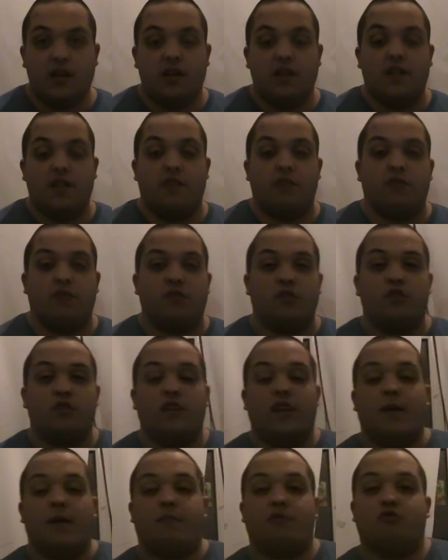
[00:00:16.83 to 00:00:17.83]
this was a
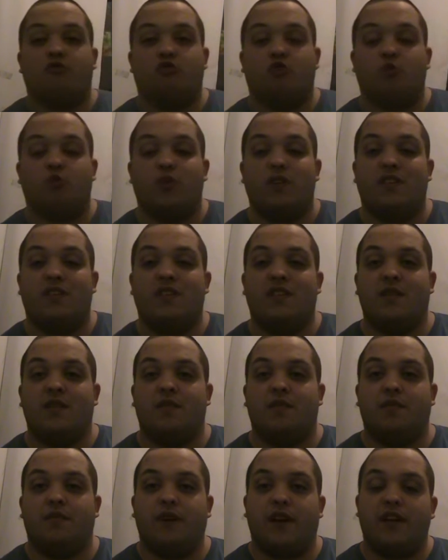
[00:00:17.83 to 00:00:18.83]
good episode. We see
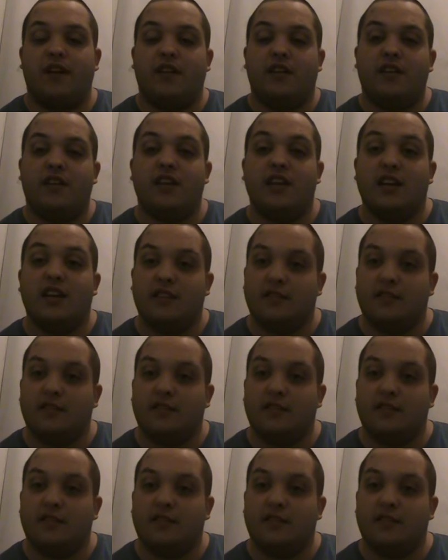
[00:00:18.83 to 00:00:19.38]
them fighting.